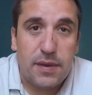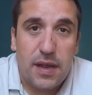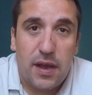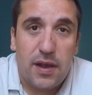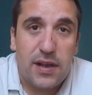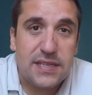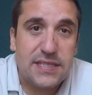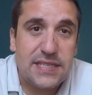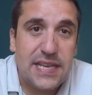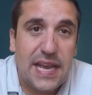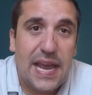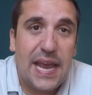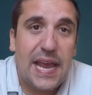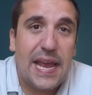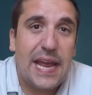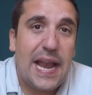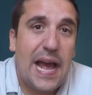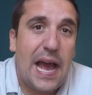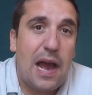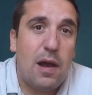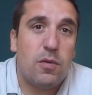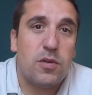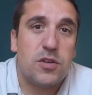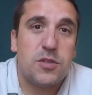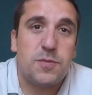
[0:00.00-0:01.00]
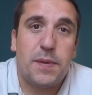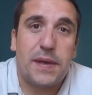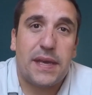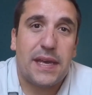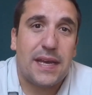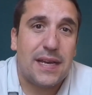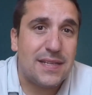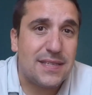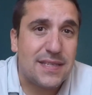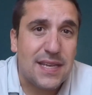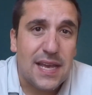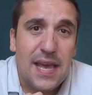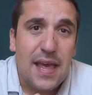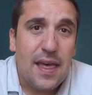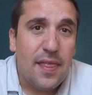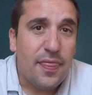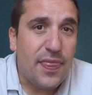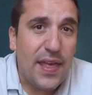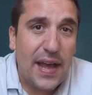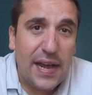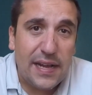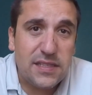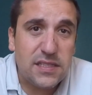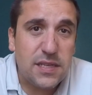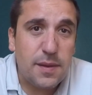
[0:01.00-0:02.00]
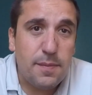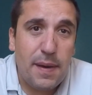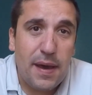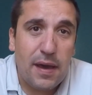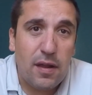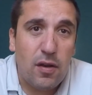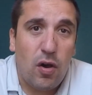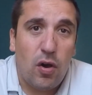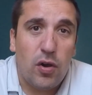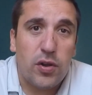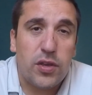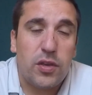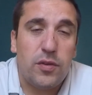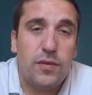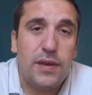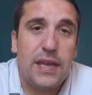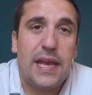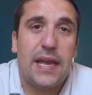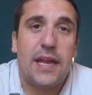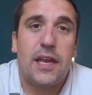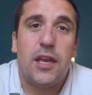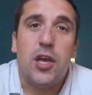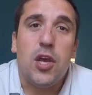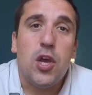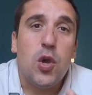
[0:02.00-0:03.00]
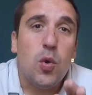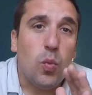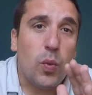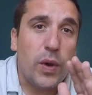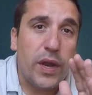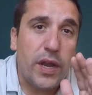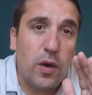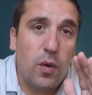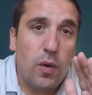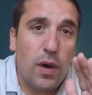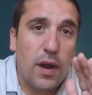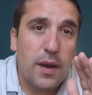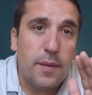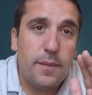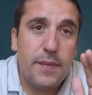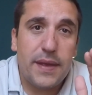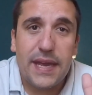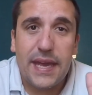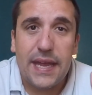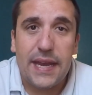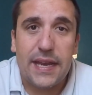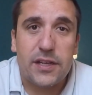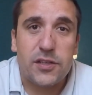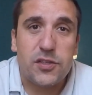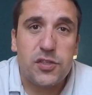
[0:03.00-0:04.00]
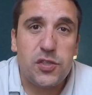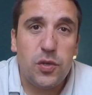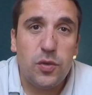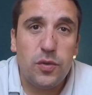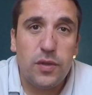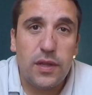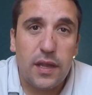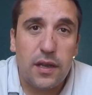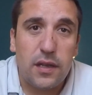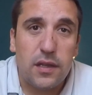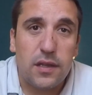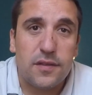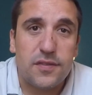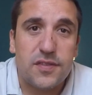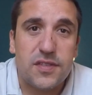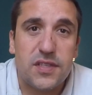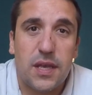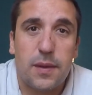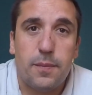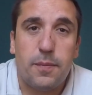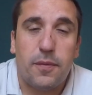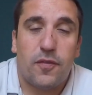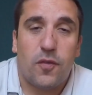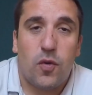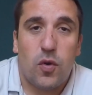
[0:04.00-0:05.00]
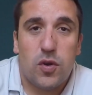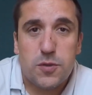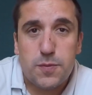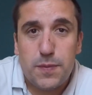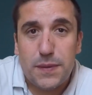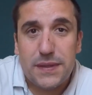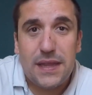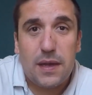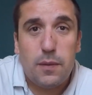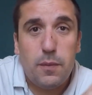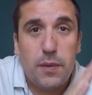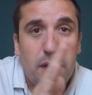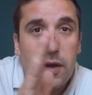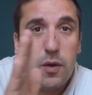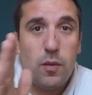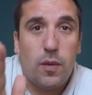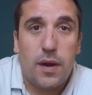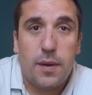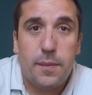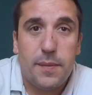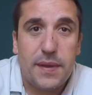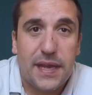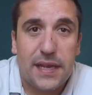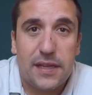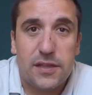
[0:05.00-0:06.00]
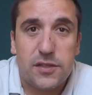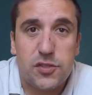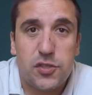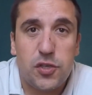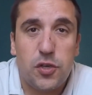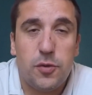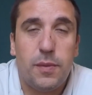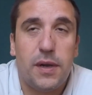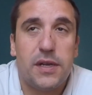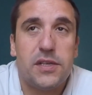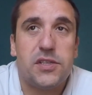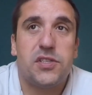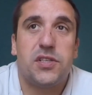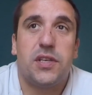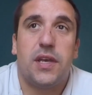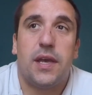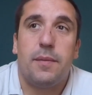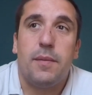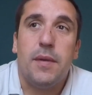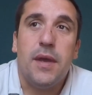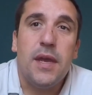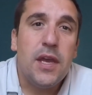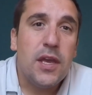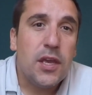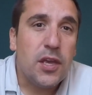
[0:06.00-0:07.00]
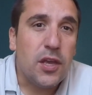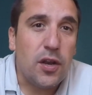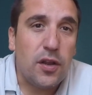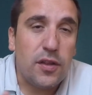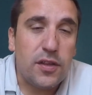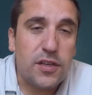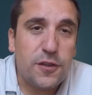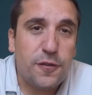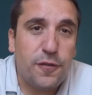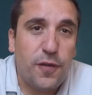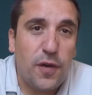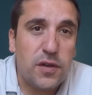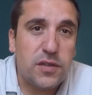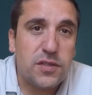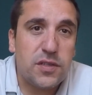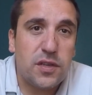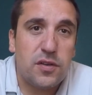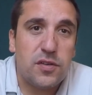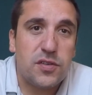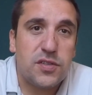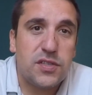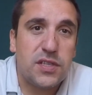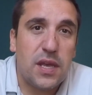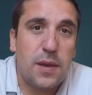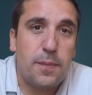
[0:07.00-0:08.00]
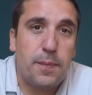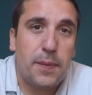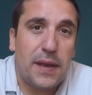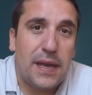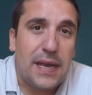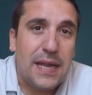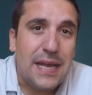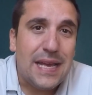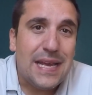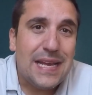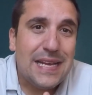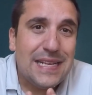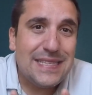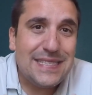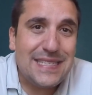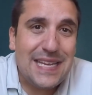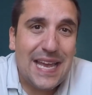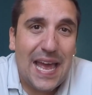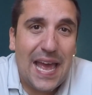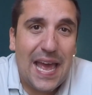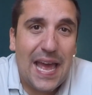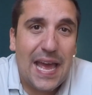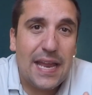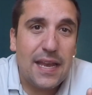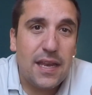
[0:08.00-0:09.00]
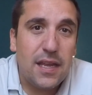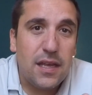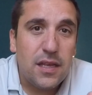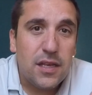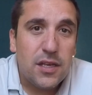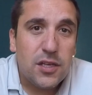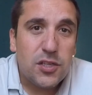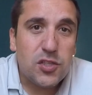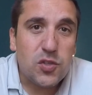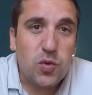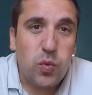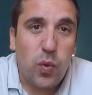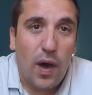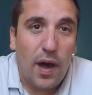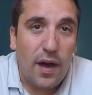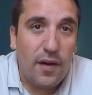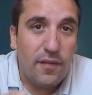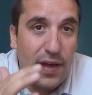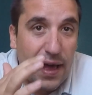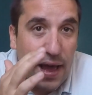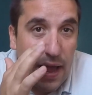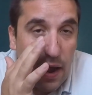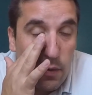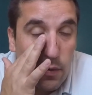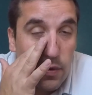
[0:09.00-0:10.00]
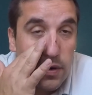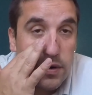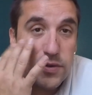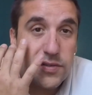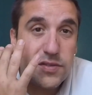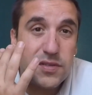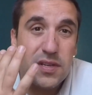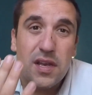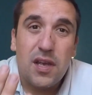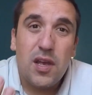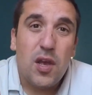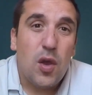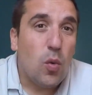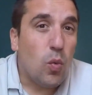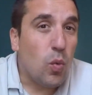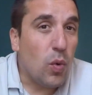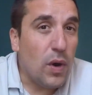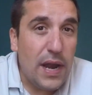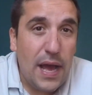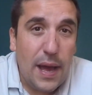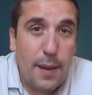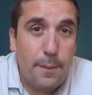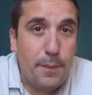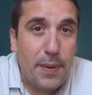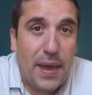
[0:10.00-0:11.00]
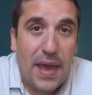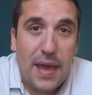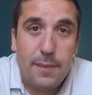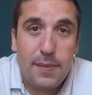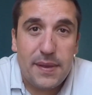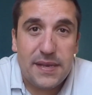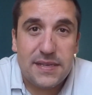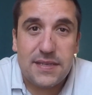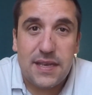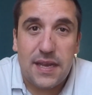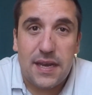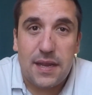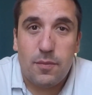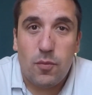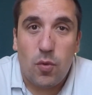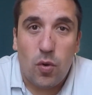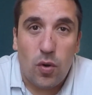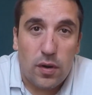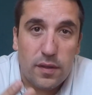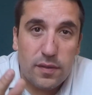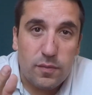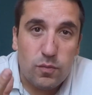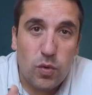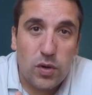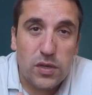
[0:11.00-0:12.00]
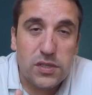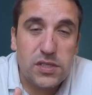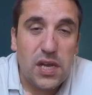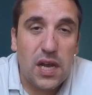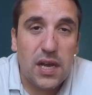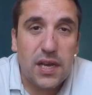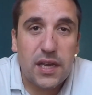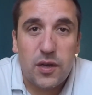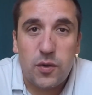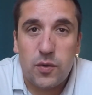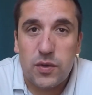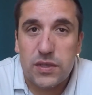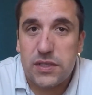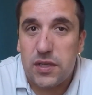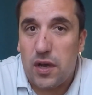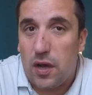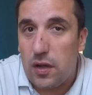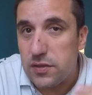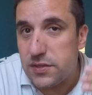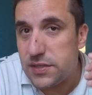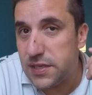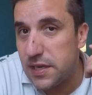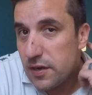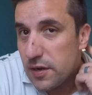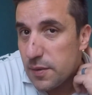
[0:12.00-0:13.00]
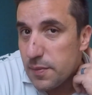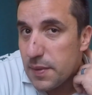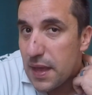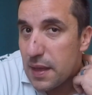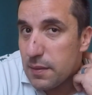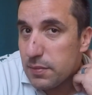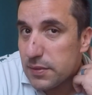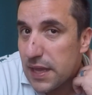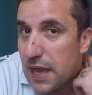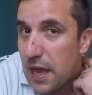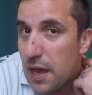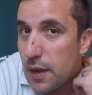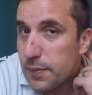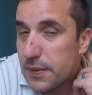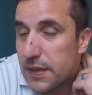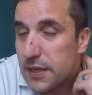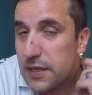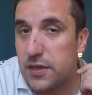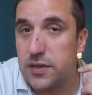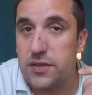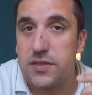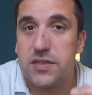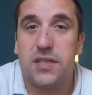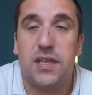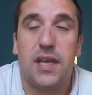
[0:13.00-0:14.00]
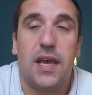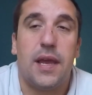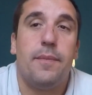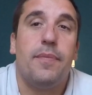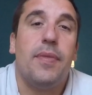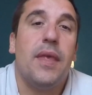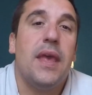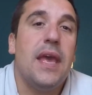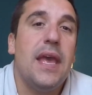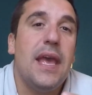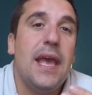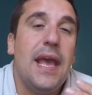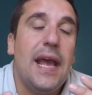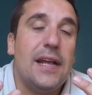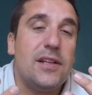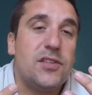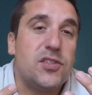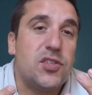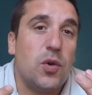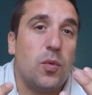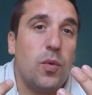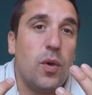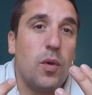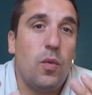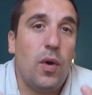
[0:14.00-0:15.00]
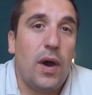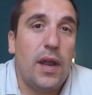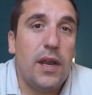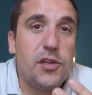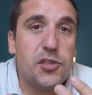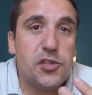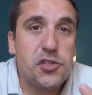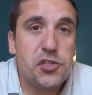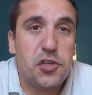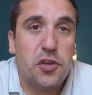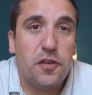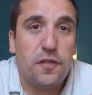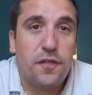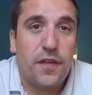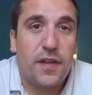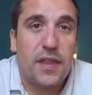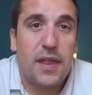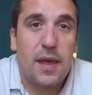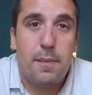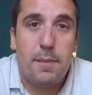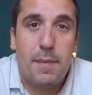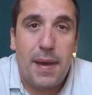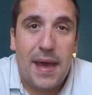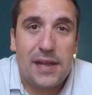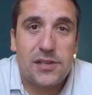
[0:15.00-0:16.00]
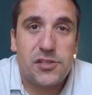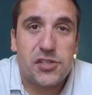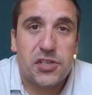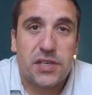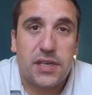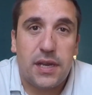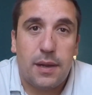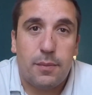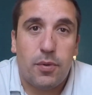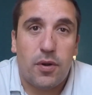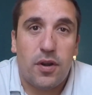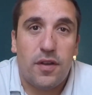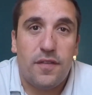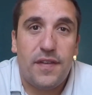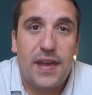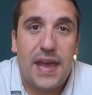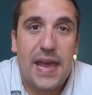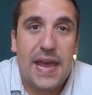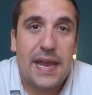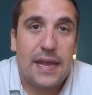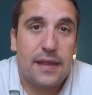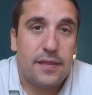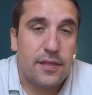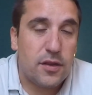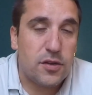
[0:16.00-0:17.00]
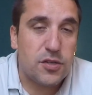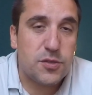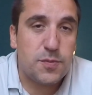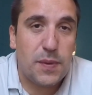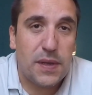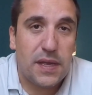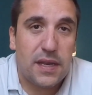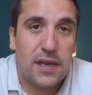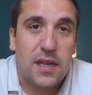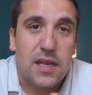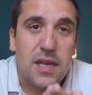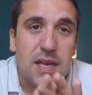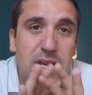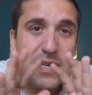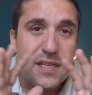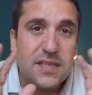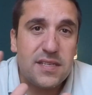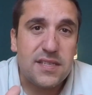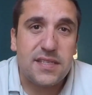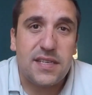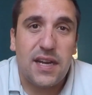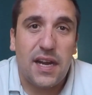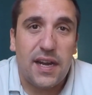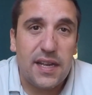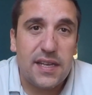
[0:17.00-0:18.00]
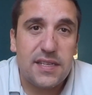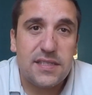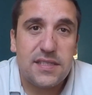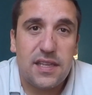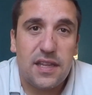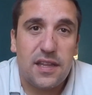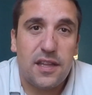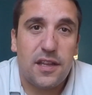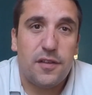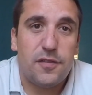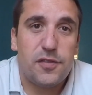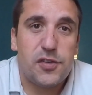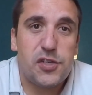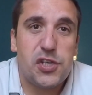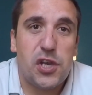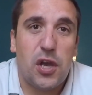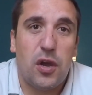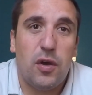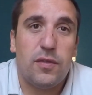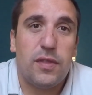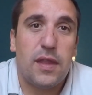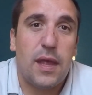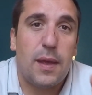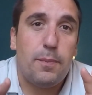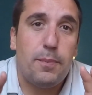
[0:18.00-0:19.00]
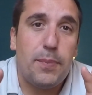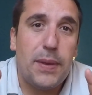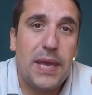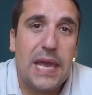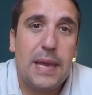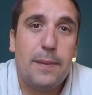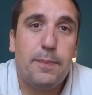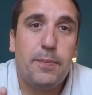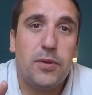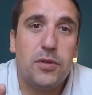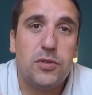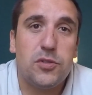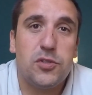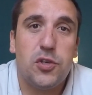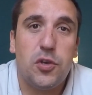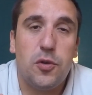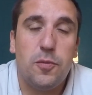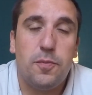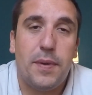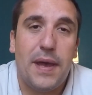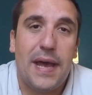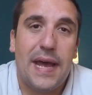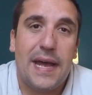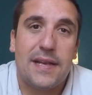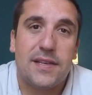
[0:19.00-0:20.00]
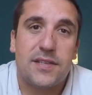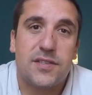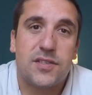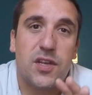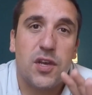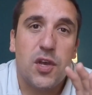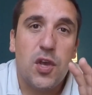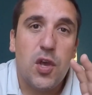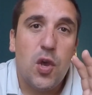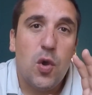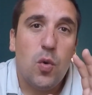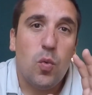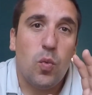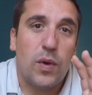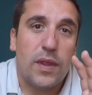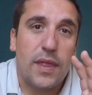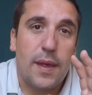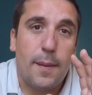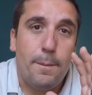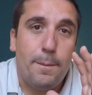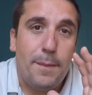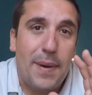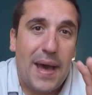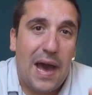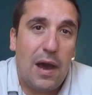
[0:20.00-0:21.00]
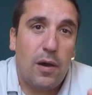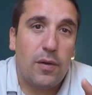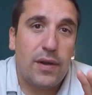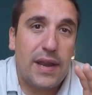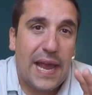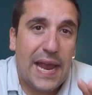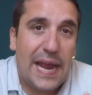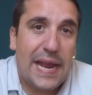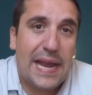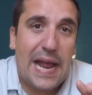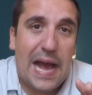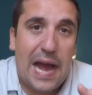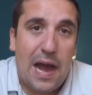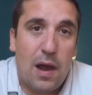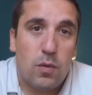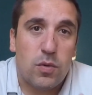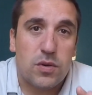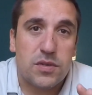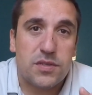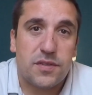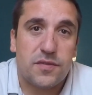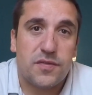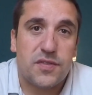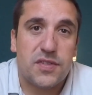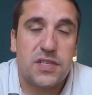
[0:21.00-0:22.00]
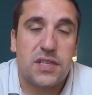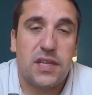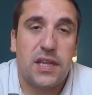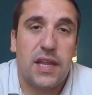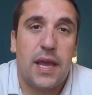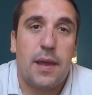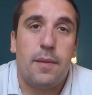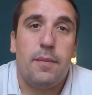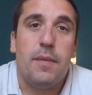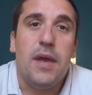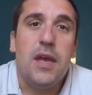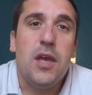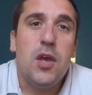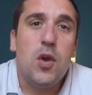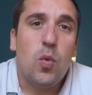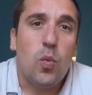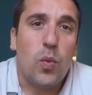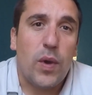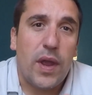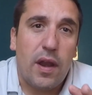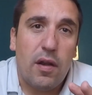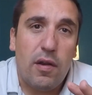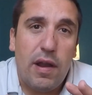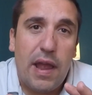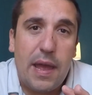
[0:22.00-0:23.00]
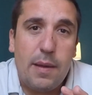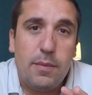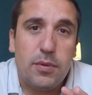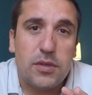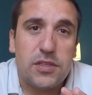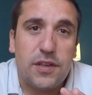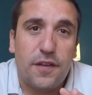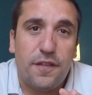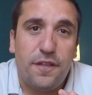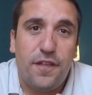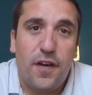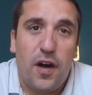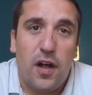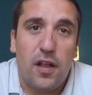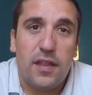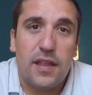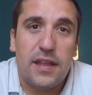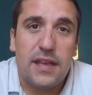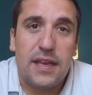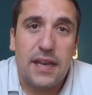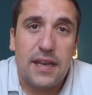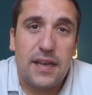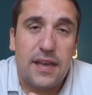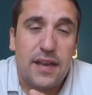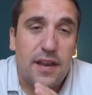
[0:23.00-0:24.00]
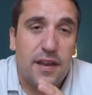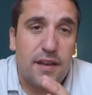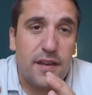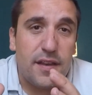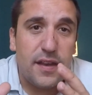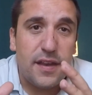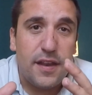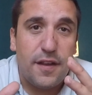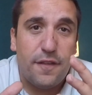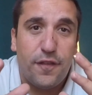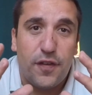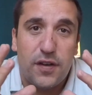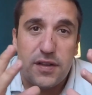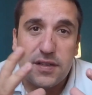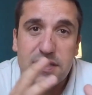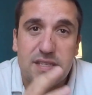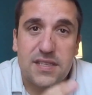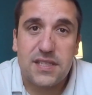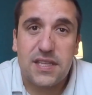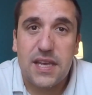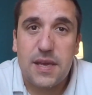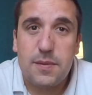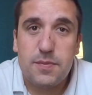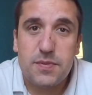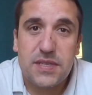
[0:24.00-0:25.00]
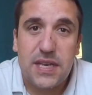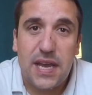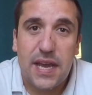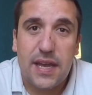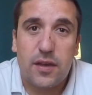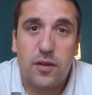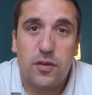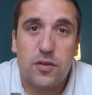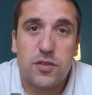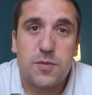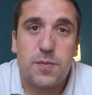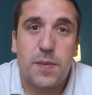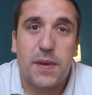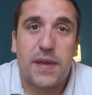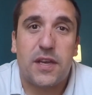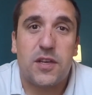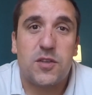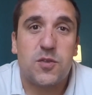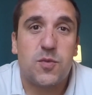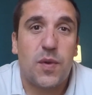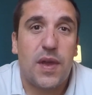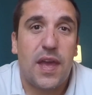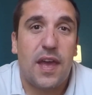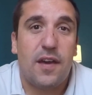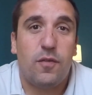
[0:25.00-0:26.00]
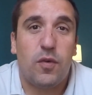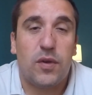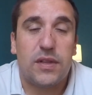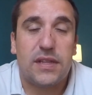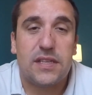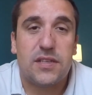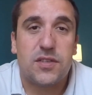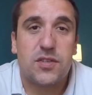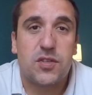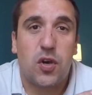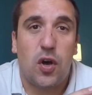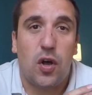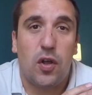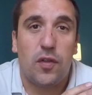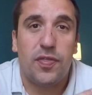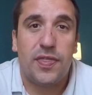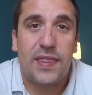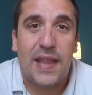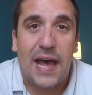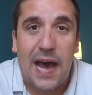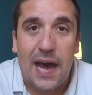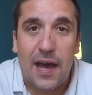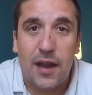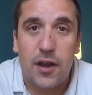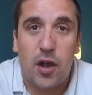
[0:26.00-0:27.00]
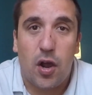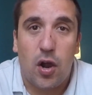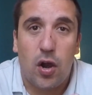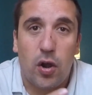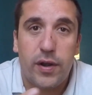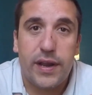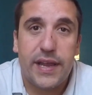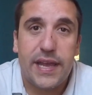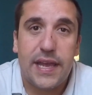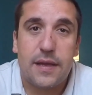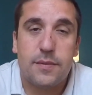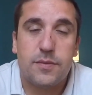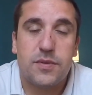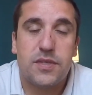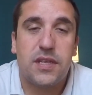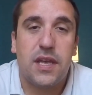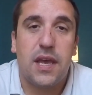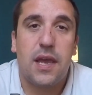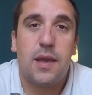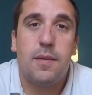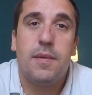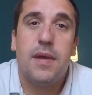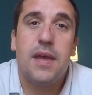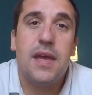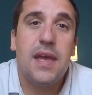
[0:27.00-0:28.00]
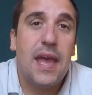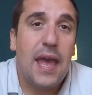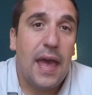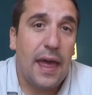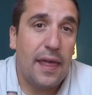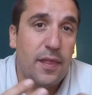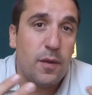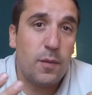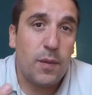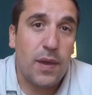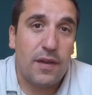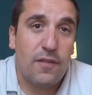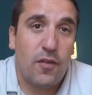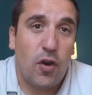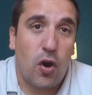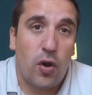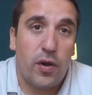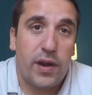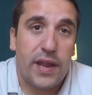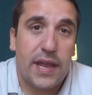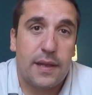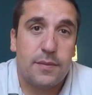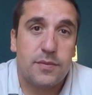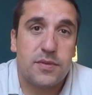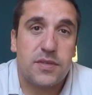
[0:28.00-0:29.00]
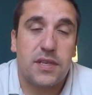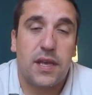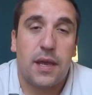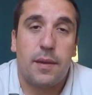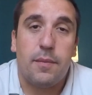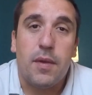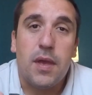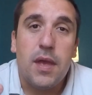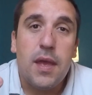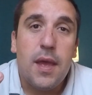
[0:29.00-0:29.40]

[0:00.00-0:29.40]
Now, I say 8 hours because that's about all you need. We don't want to be getting too little of sleep, of course, but then we don't want to be getting too much sleep. You know, these folks that are sleeping 10, 12 hours, we're not babies anymore. We're talking to adults here to be able to help get good sleep. And so we want to shoot for that magic number of 8. There's been studies that have shown that people do best with about 8 hours of sleep. We are able to fall into different sleep cycles because we have what is called non-REM sleep, and then we have REM sleep.